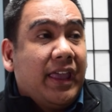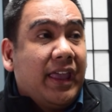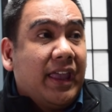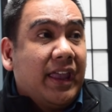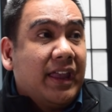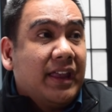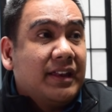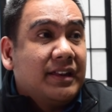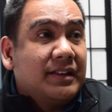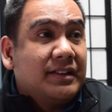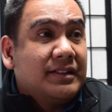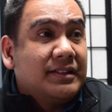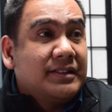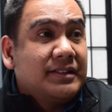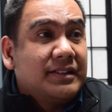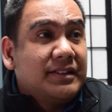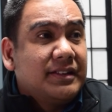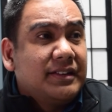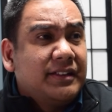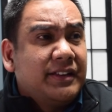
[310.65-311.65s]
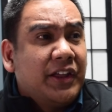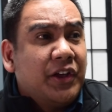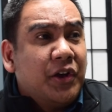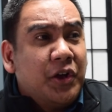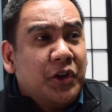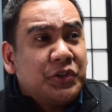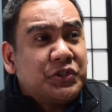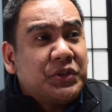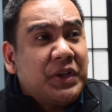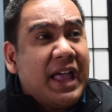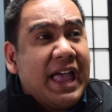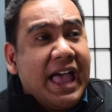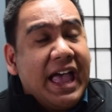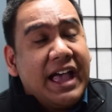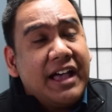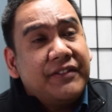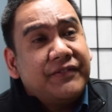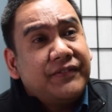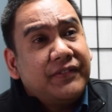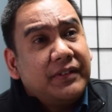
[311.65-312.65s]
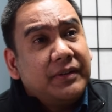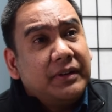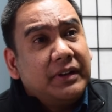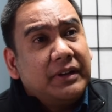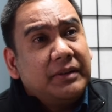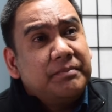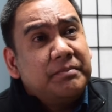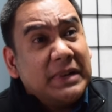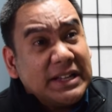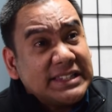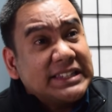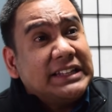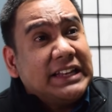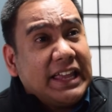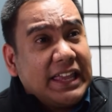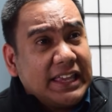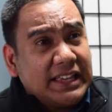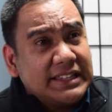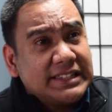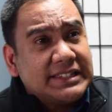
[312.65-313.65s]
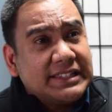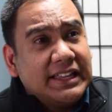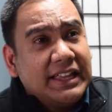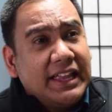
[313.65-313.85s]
And they also have muscle aches.